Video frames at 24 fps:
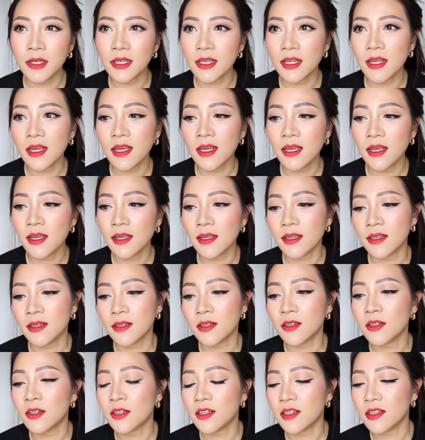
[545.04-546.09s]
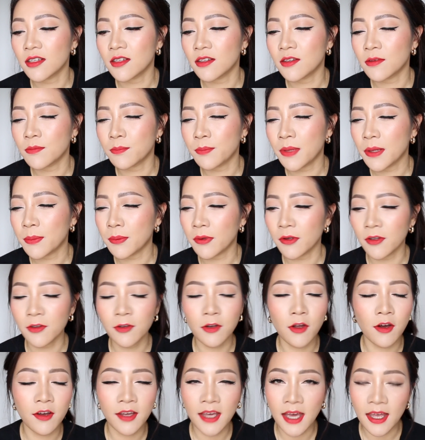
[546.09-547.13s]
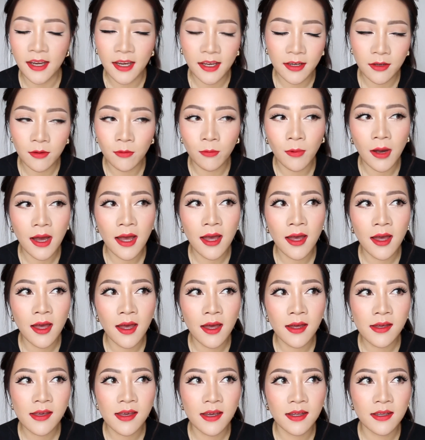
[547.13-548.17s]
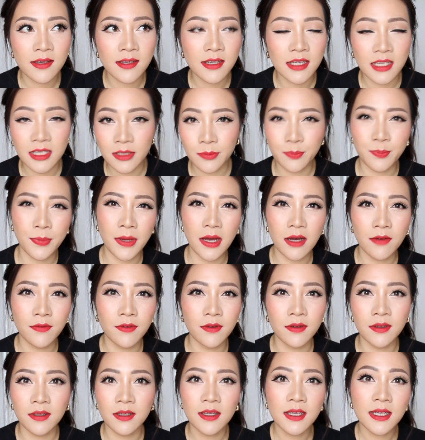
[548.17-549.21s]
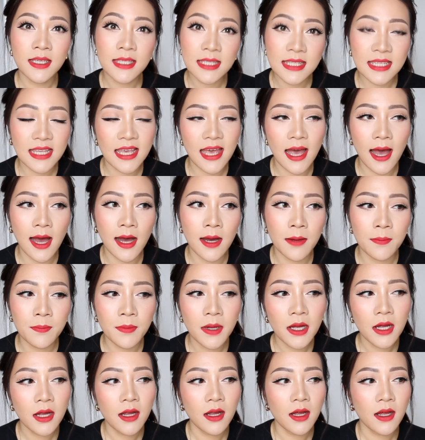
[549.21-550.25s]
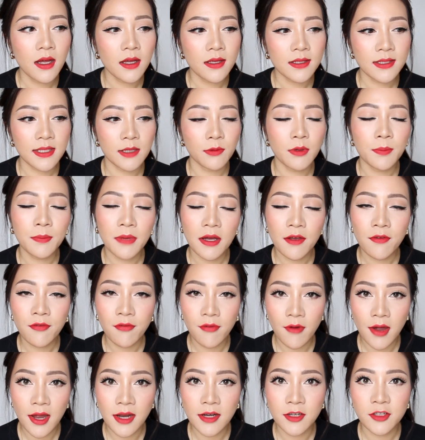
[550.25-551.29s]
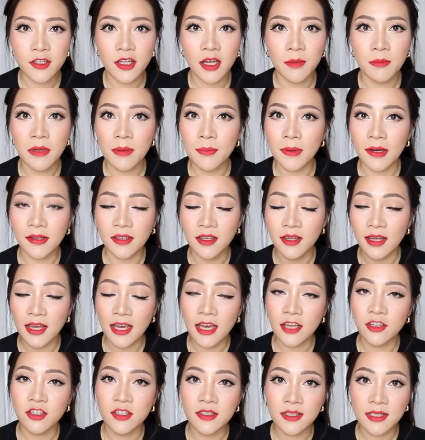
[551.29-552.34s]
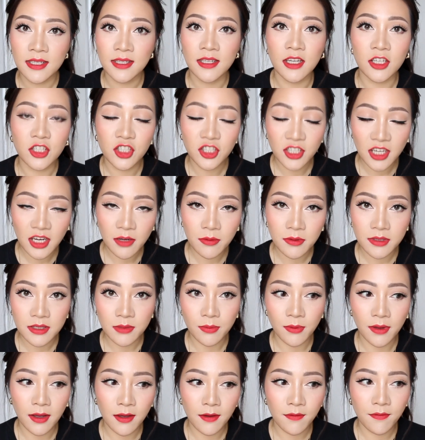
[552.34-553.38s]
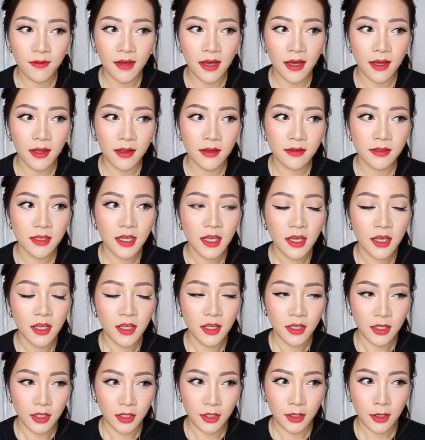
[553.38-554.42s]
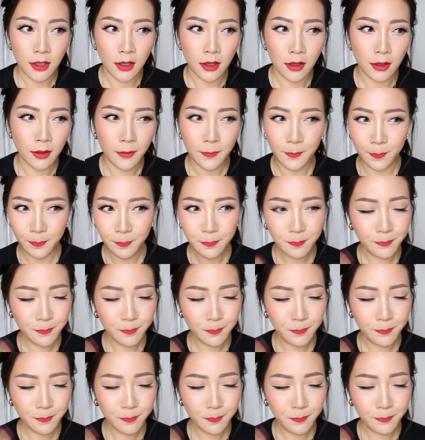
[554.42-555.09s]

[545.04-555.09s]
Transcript: money and people not getting any work, and it's a bit of a scam. So when my friend told me about the agency that she was with, and you know,